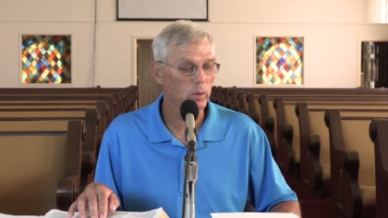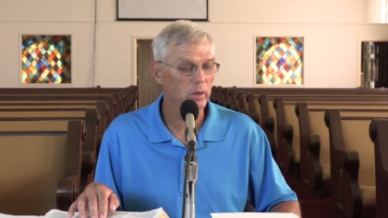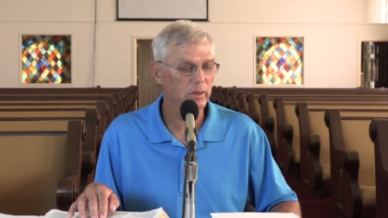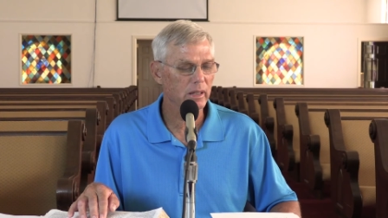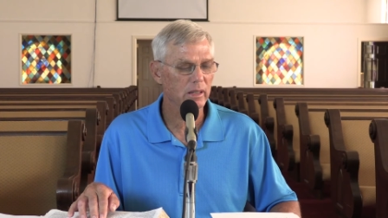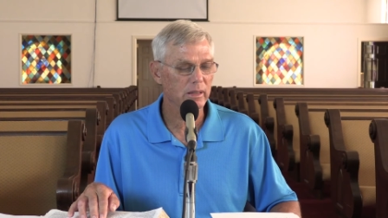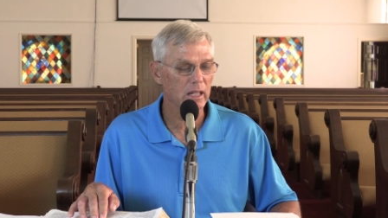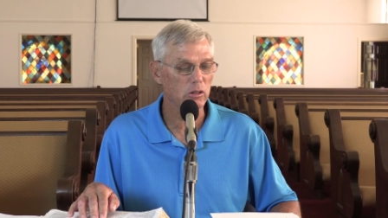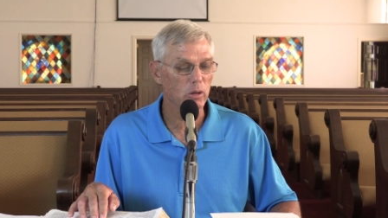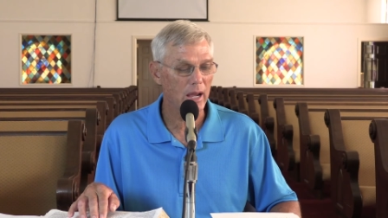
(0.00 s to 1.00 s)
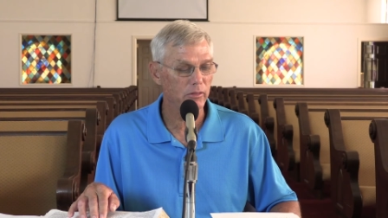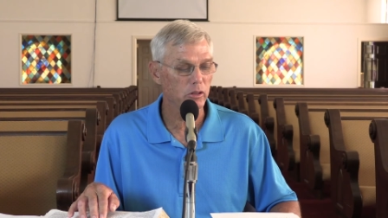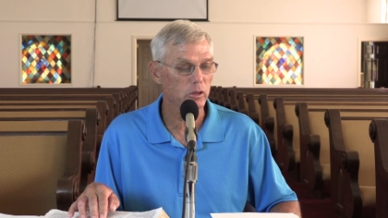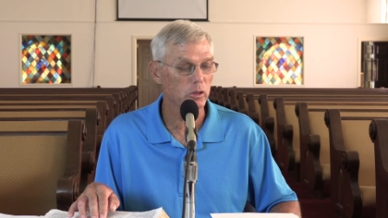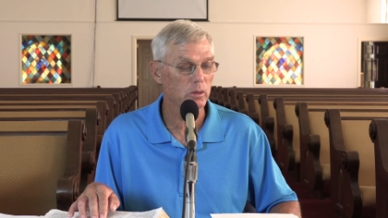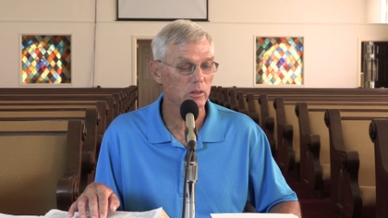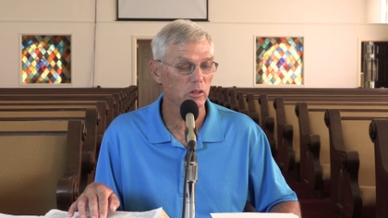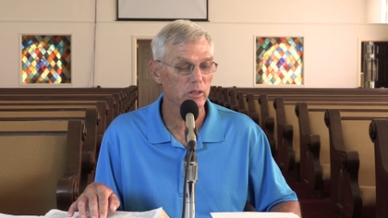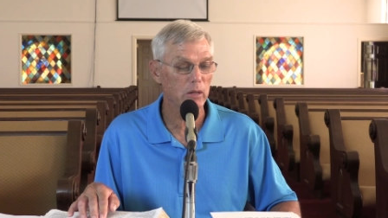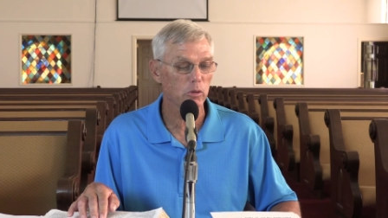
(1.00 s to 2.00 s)
Well, the second thing you have to do
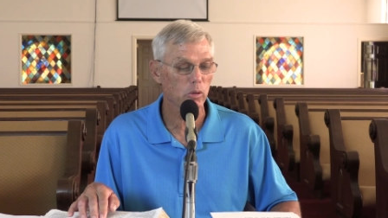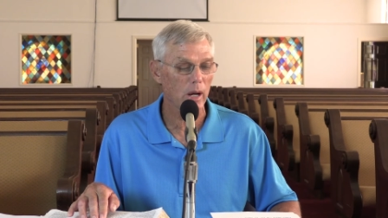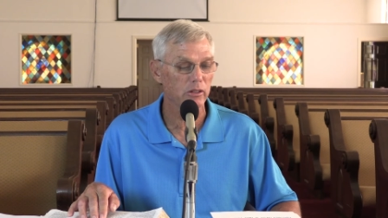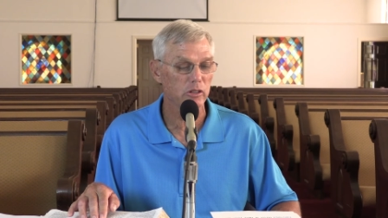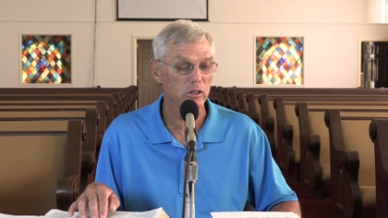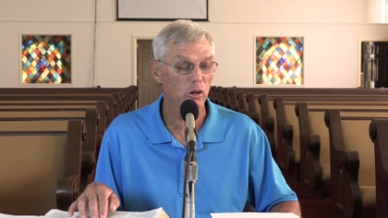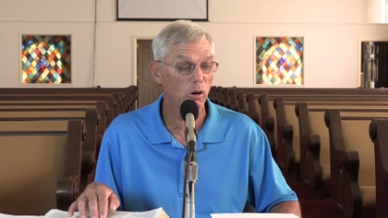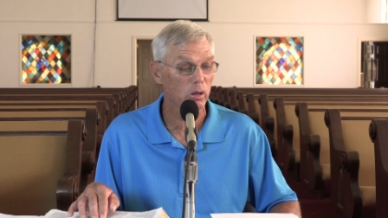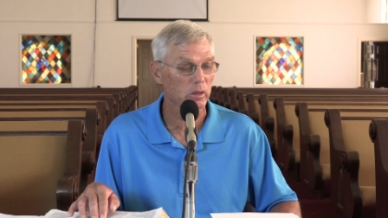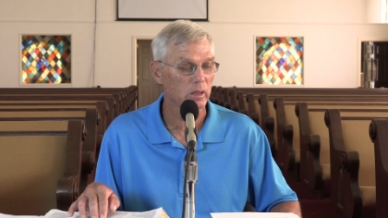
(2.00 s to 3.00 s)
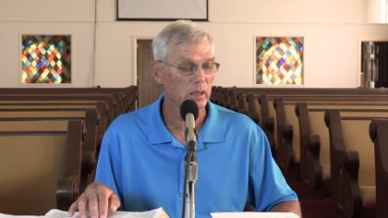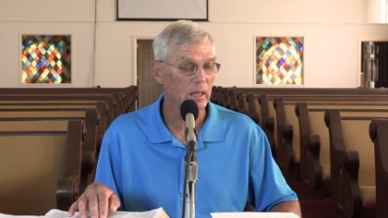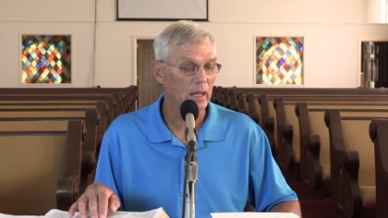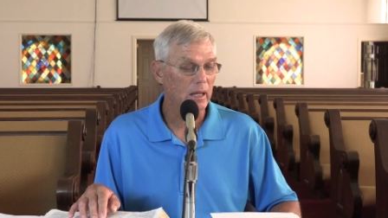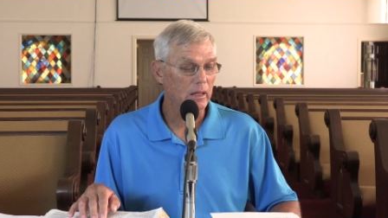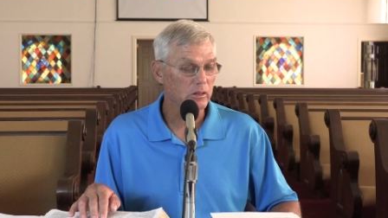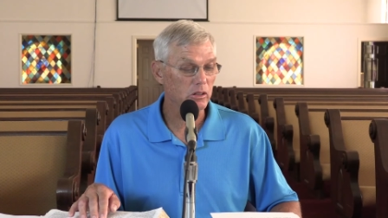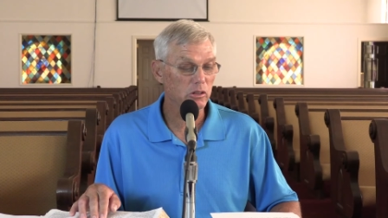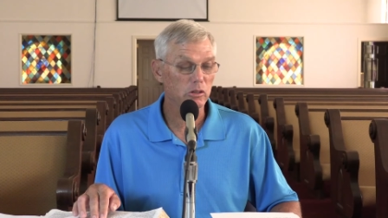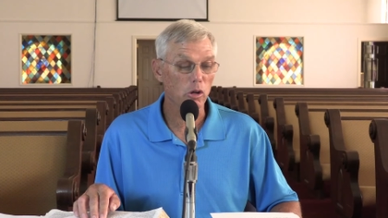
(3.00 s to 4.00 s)
is accept Christ in your heart.
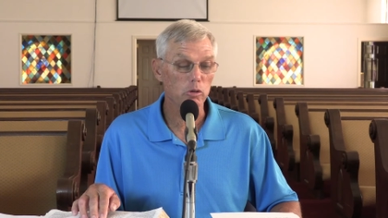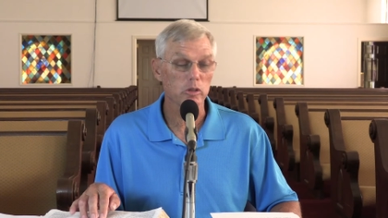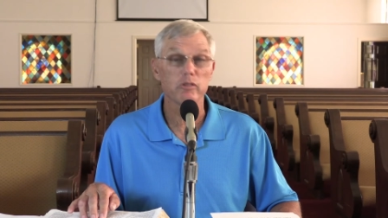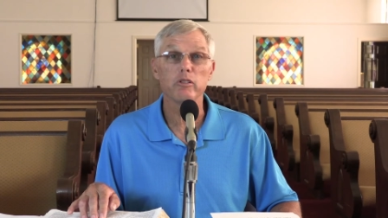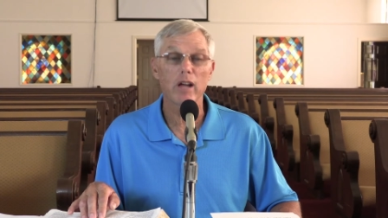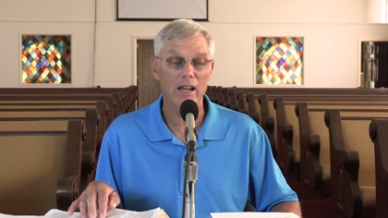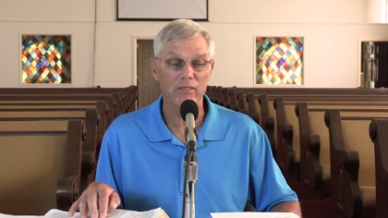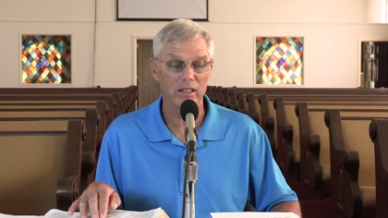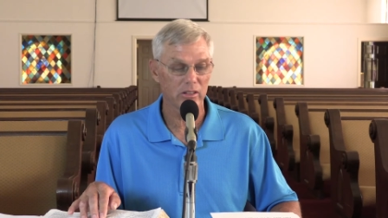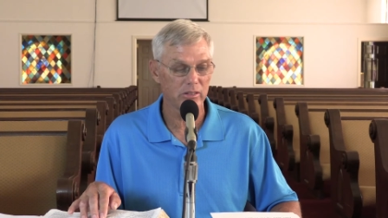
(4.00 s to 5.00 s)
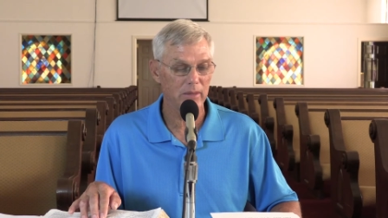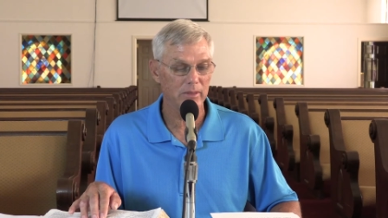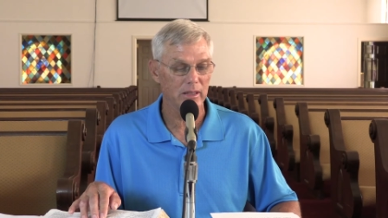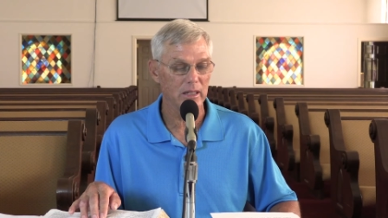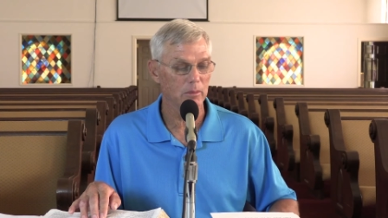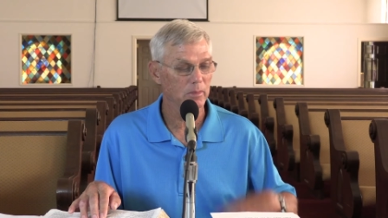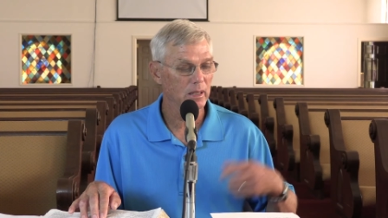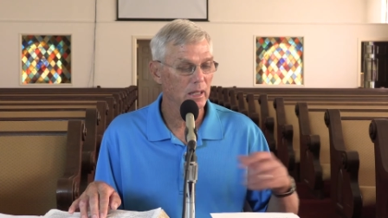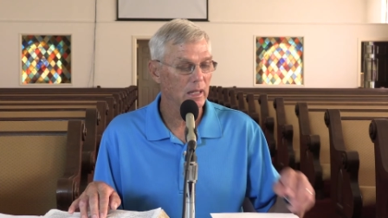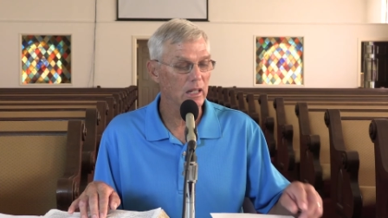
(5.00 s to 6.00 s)
Jesus knows if you haven't accepted
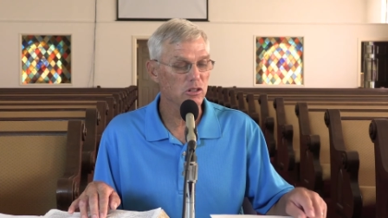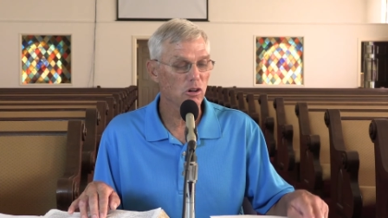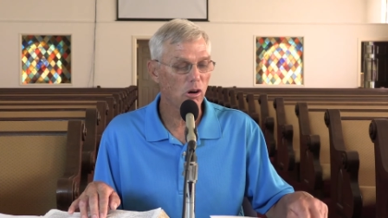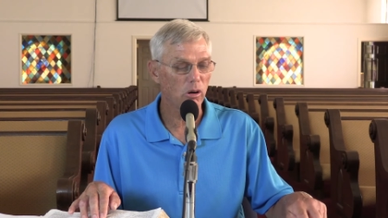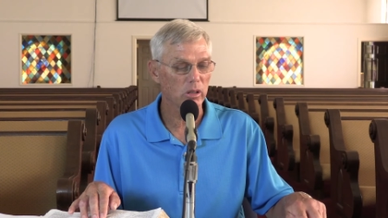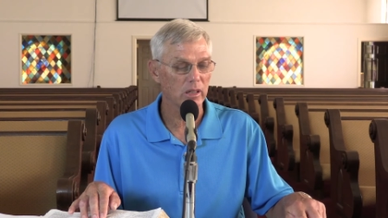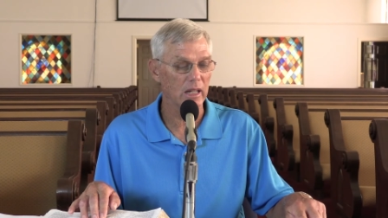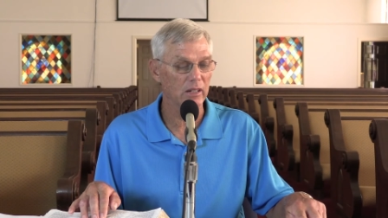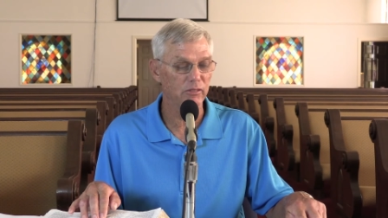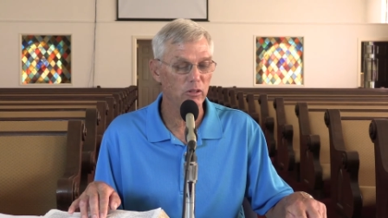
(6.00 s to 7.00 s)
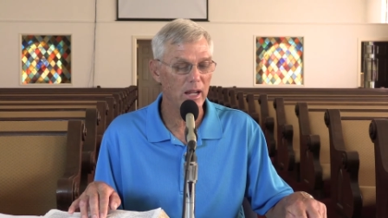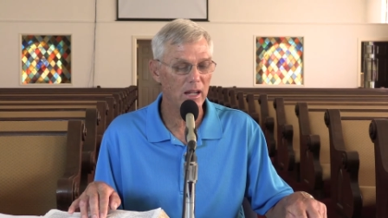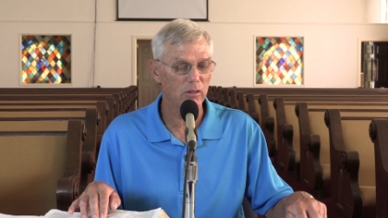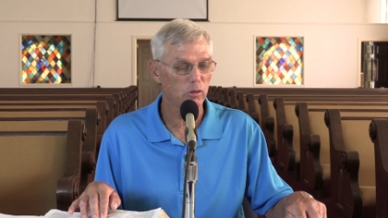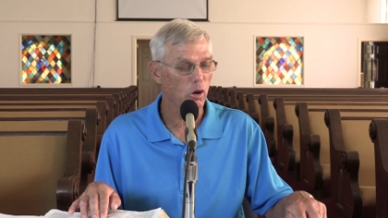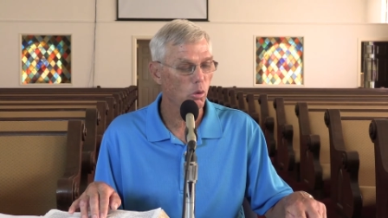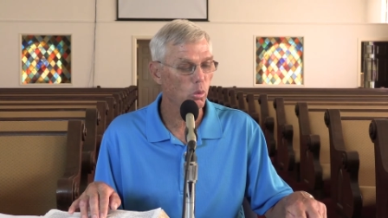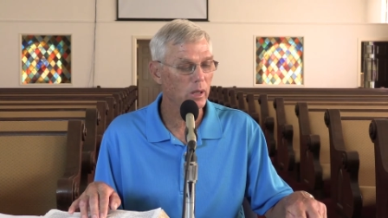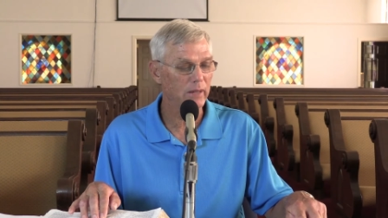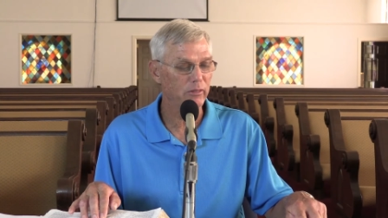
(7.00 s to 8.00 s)
Him in your heart. And if you have,
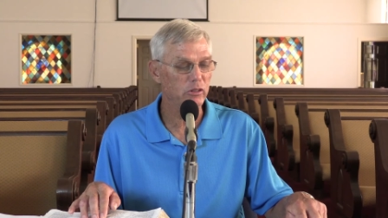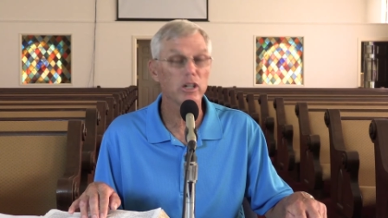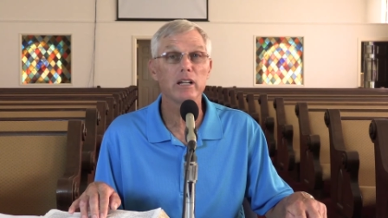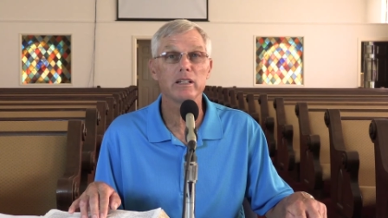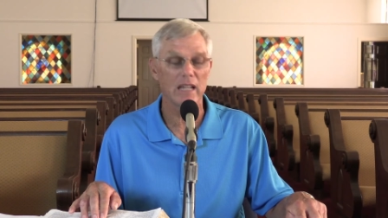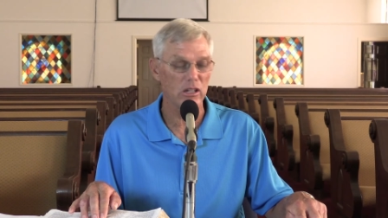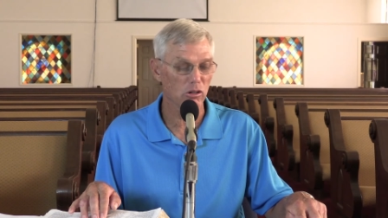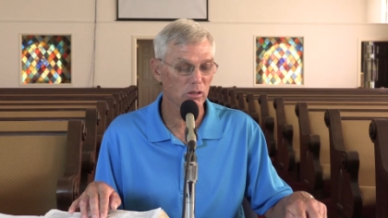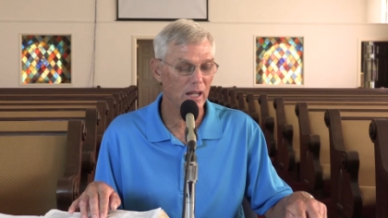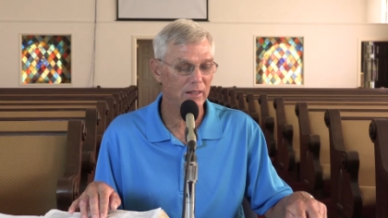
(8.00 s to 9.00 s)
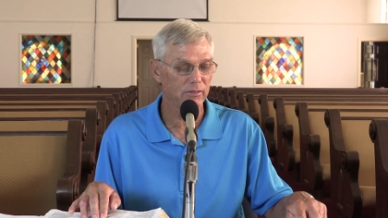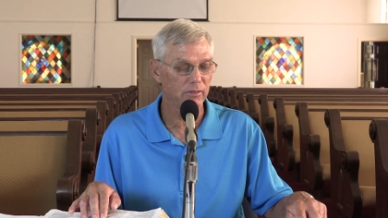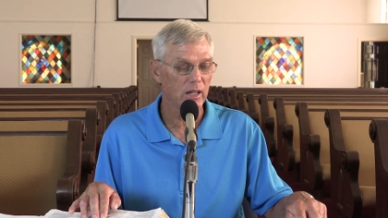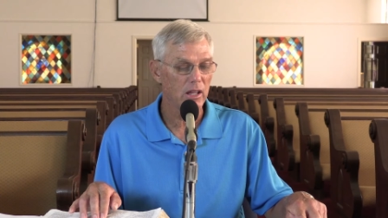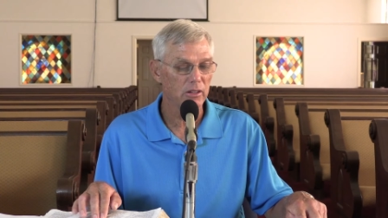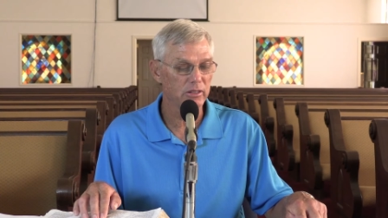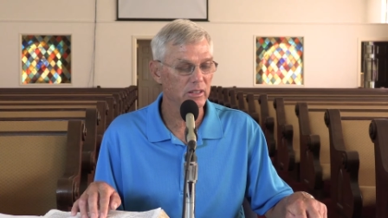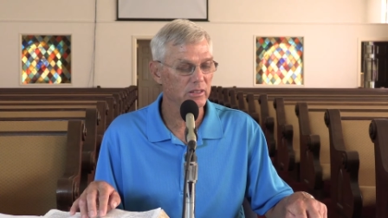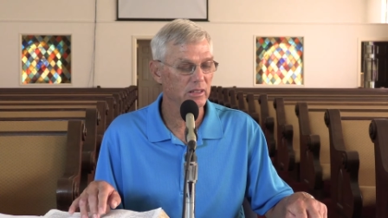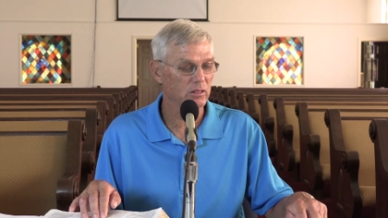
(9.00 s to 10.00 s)
what have you done in your life
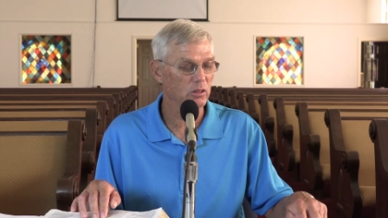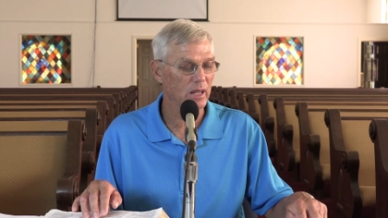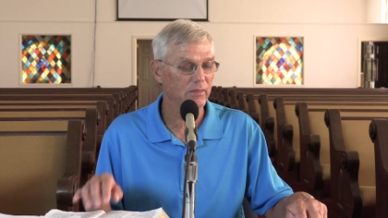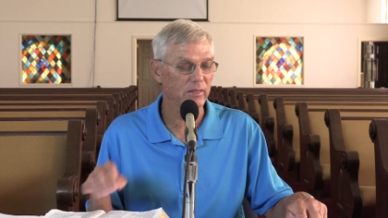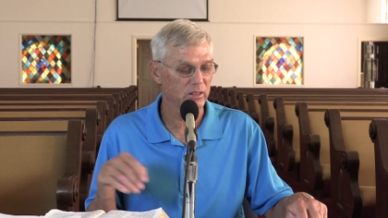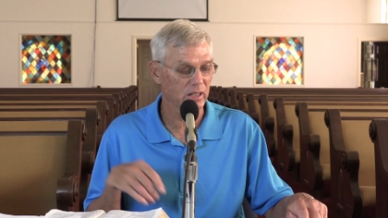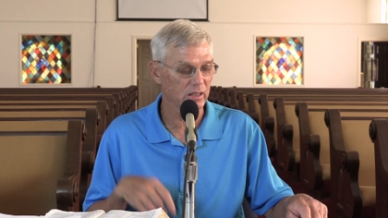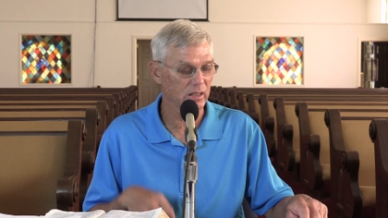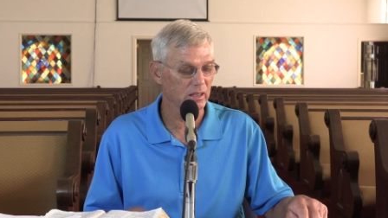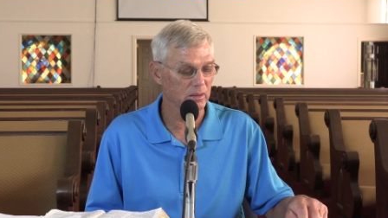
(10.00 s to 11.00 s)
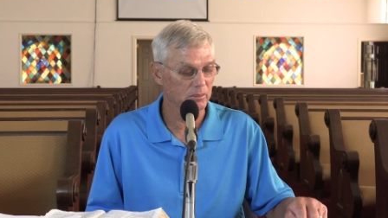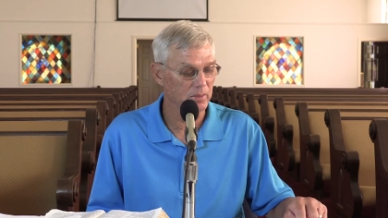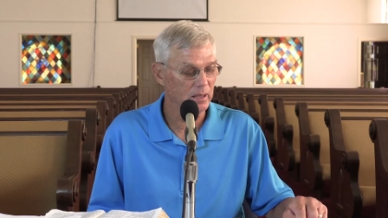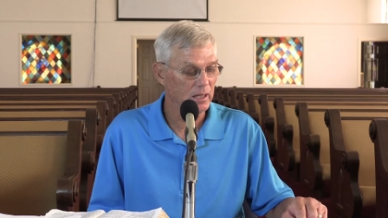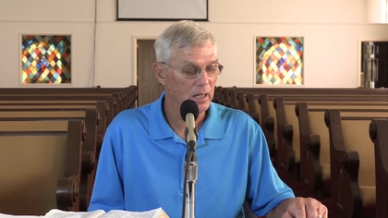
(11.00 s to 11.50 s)
since you have accepted Him?